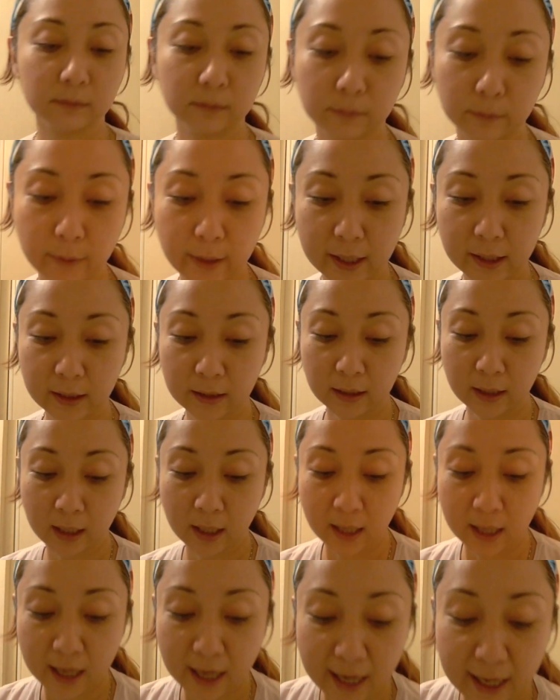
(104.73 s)
Wait,
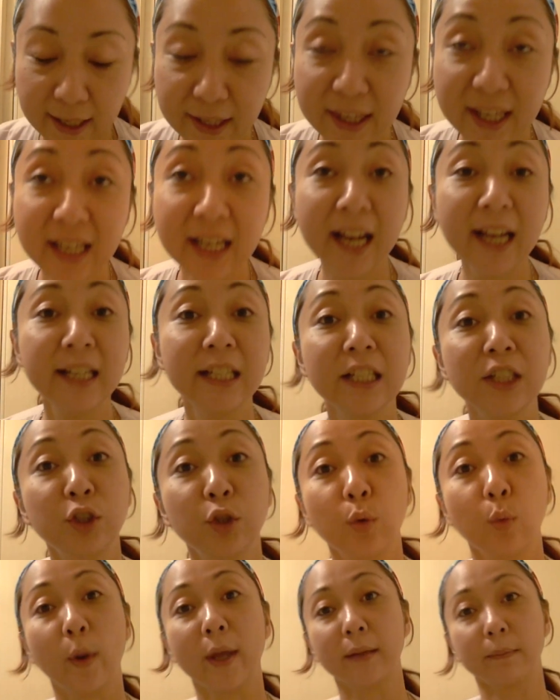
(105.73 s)
I think I need
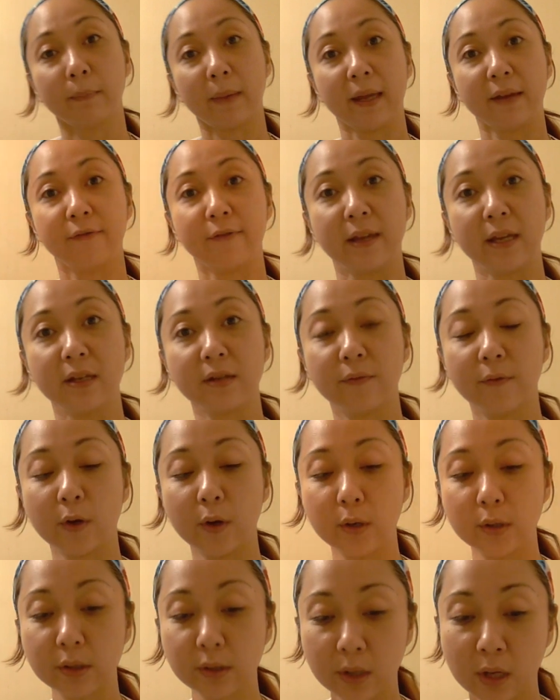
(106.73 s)
to wet my face
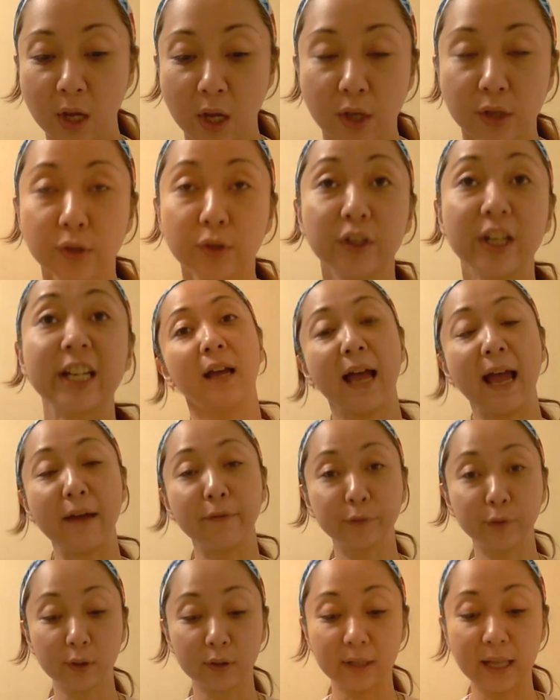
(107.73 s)
first so that
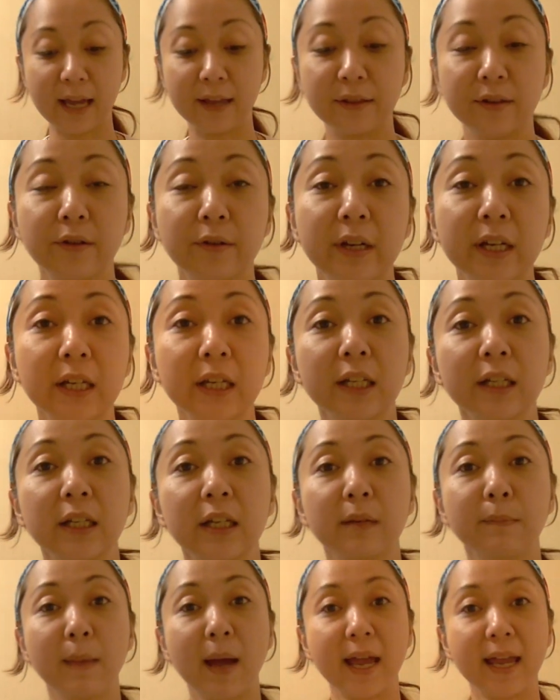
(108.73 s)
after lathering it
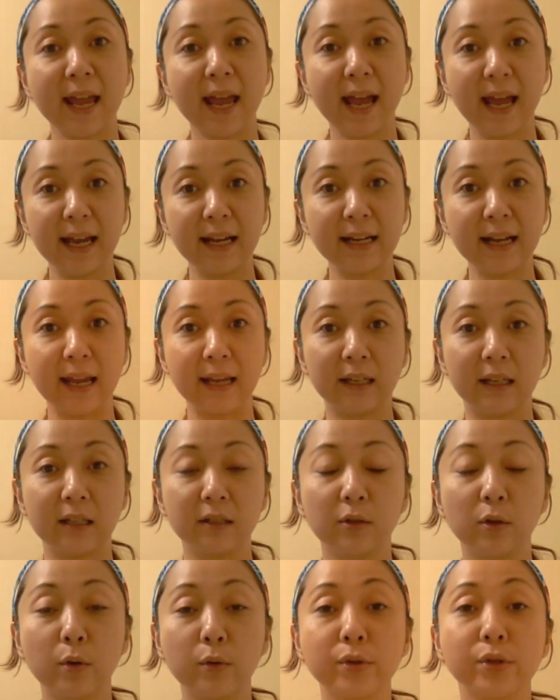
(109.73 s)
in my hand, I
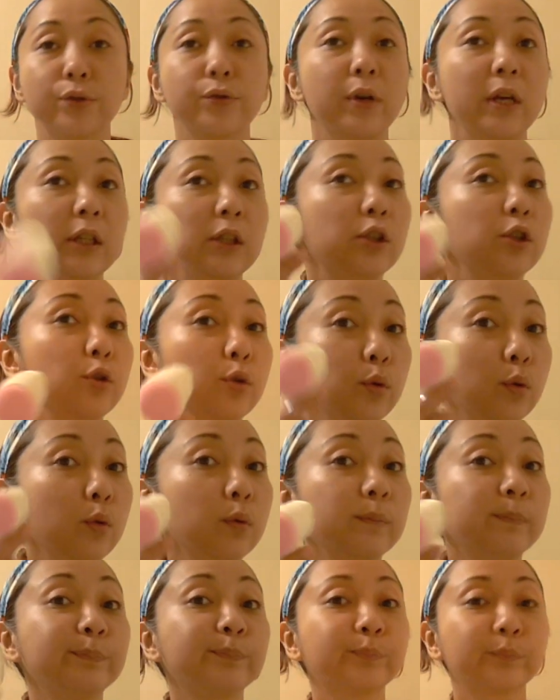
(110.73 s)
can go straight
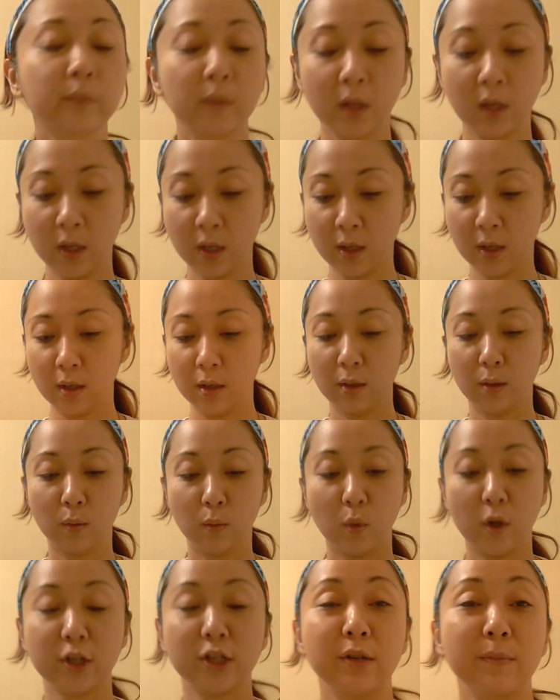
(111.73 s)
to
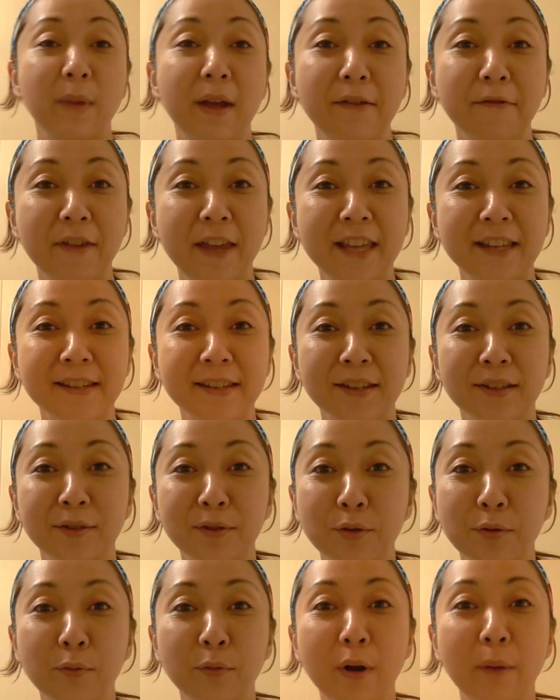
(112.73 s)
washing my face,
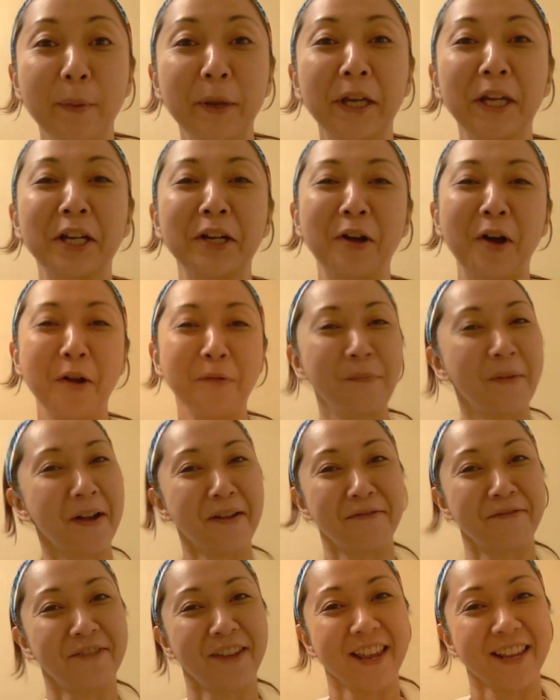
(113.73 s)
to rubbing it on
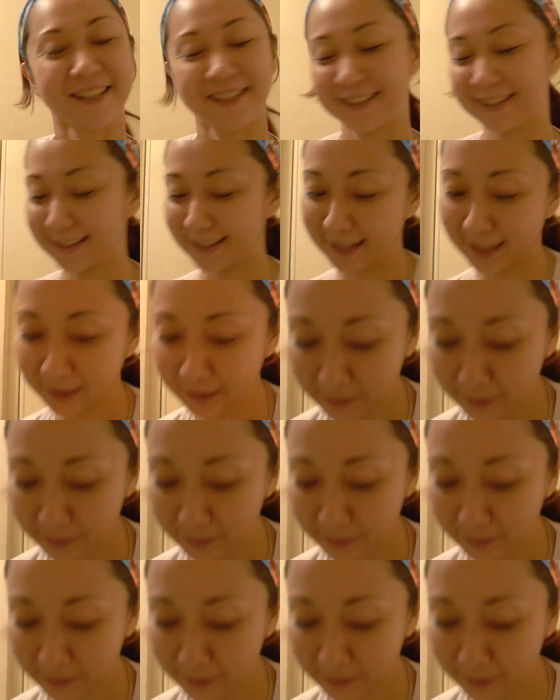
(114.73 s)
my face.